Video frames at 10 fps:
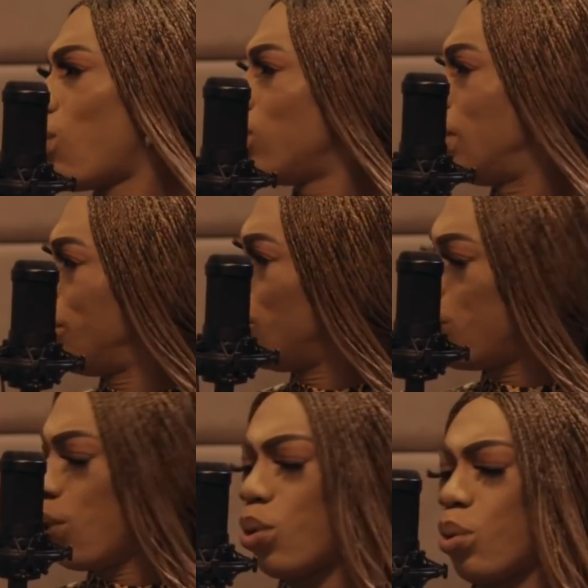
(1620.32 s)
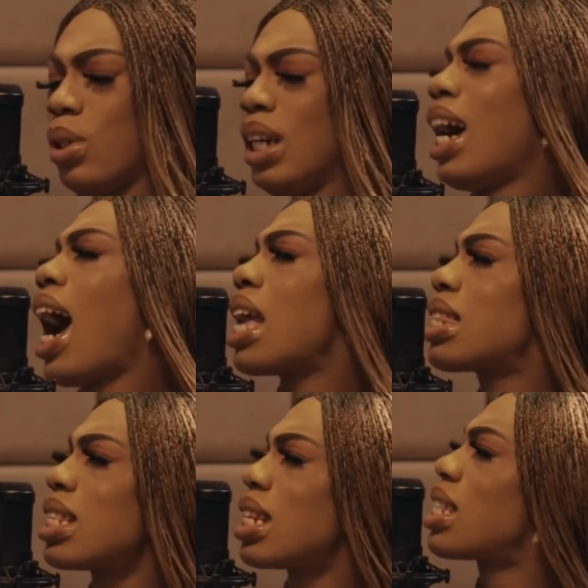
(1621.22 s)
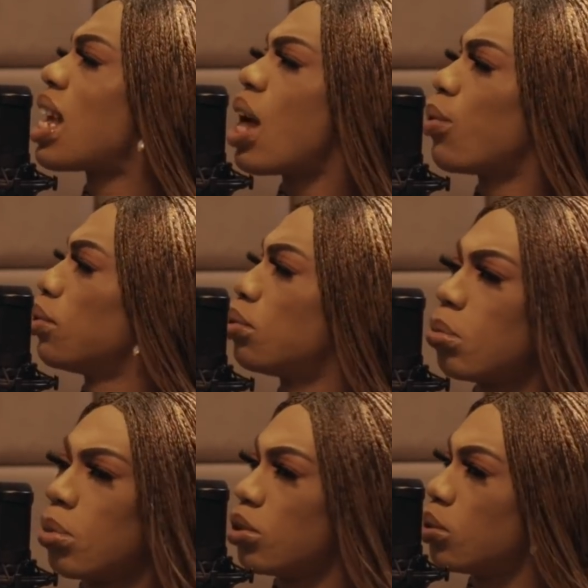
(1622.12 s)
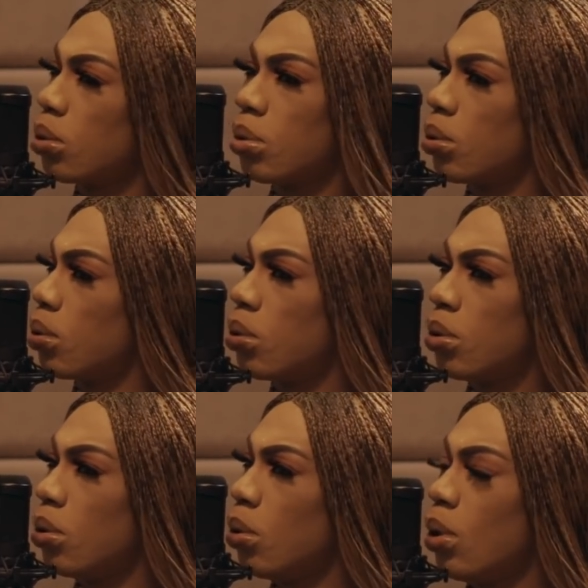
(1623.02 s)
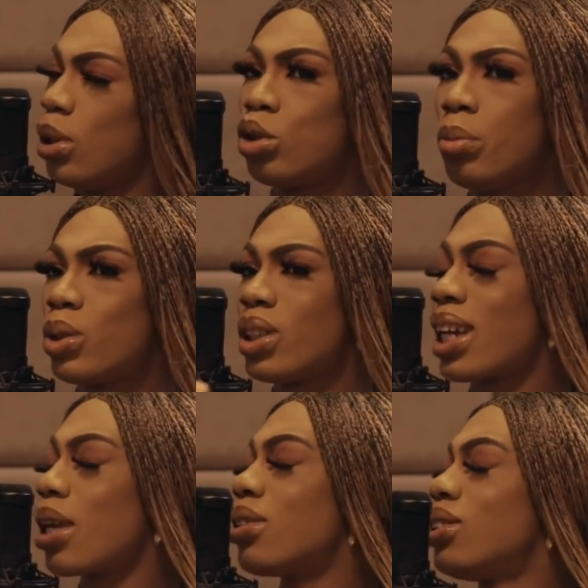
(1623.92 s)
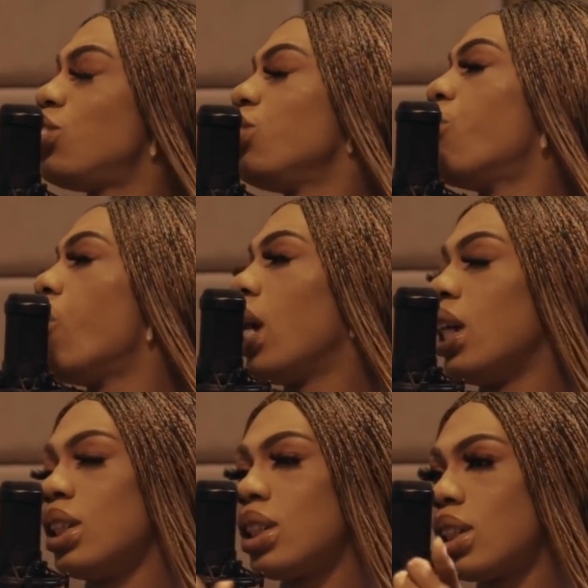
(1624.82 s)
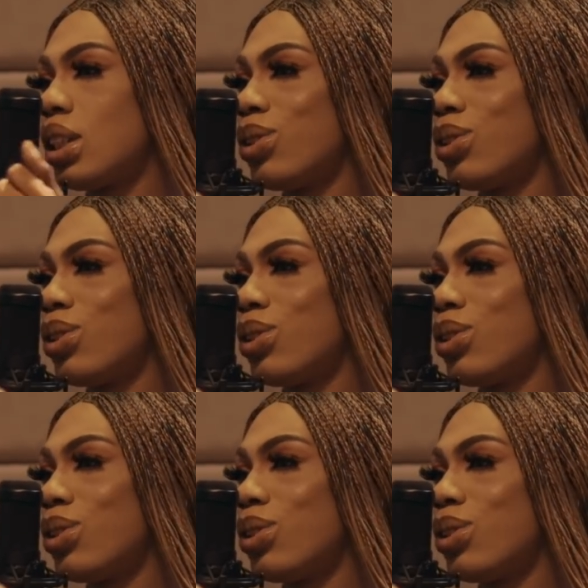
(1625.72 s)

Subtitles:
caught the DPO. I think the silence was too much. To me, just like a charade.